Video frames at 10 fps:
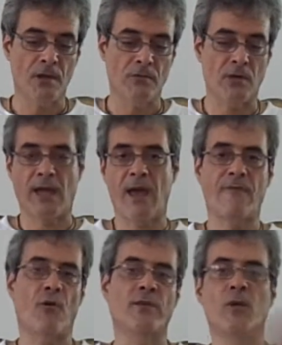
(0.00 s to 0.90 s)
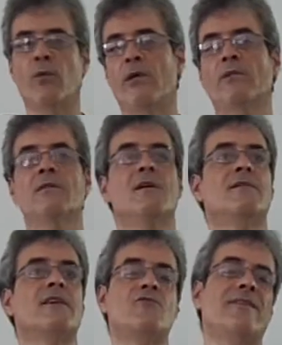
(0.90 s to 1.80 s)
You can have all the will
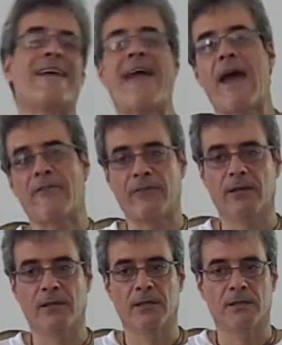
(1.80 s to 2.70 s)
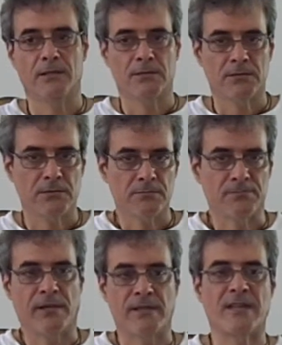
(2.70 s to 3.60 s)
that you can have,
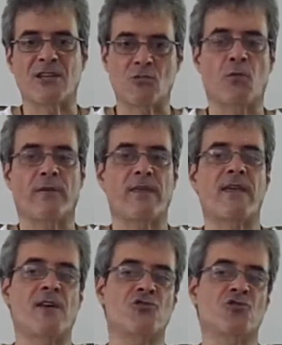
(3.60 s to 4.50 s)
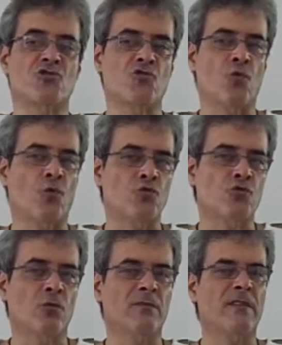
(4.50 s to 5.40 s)
but it takes more than that just to
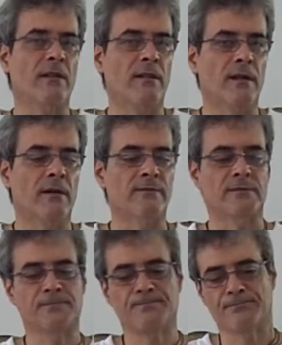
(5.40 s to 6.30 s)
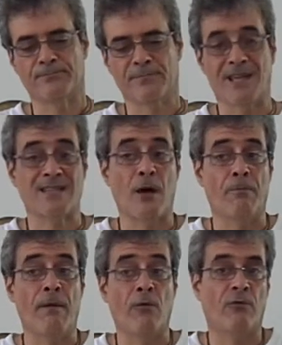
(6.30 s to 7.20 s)
control the glove. That's how
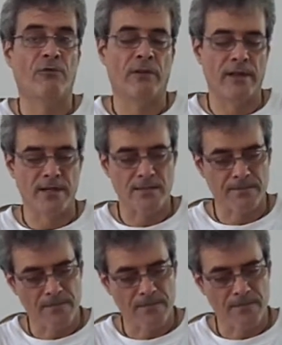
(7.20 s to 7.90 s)
powerful it is.